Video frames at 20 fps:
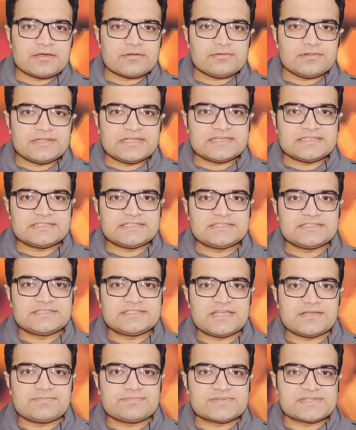a
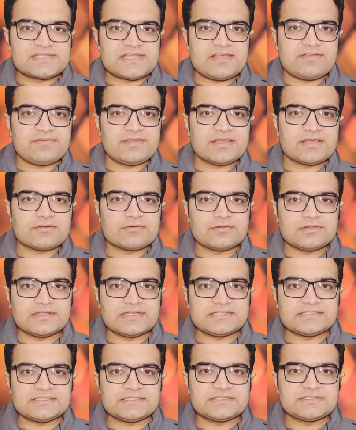relationship, saving a
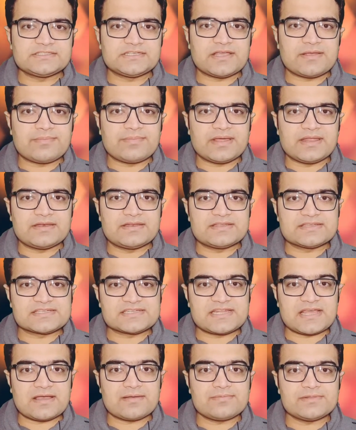relationship, and
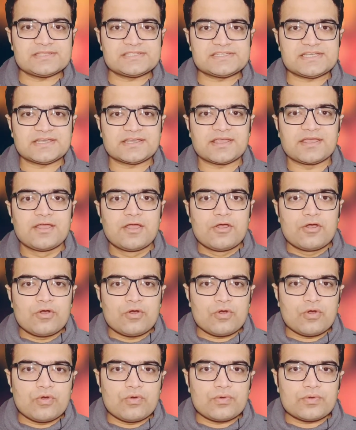establishing
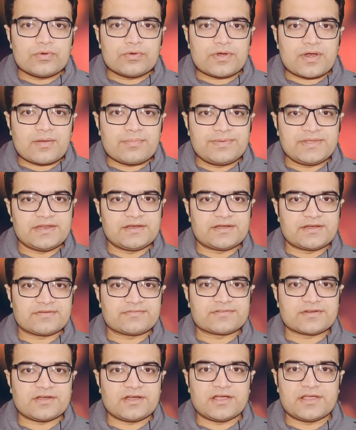over a period of
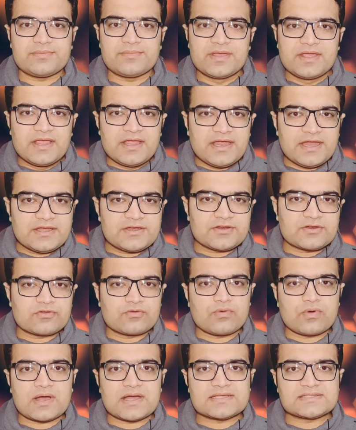time, it
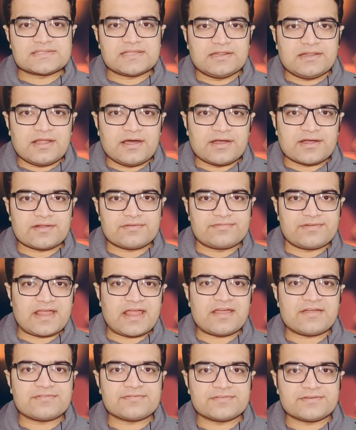requires a lot of
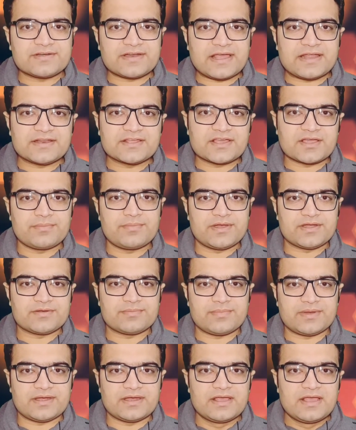effort and
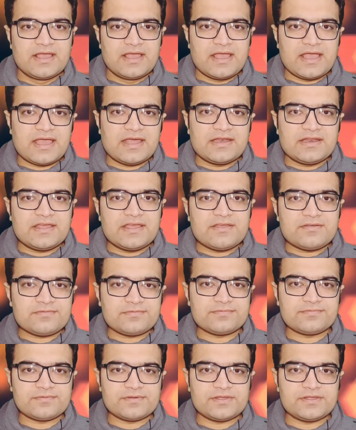commitment. And if
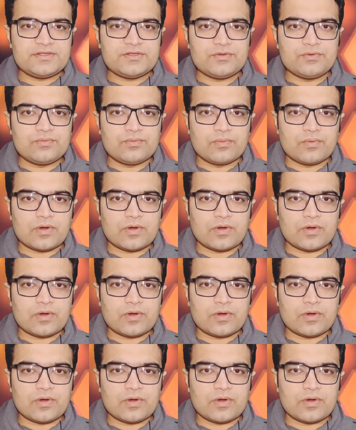you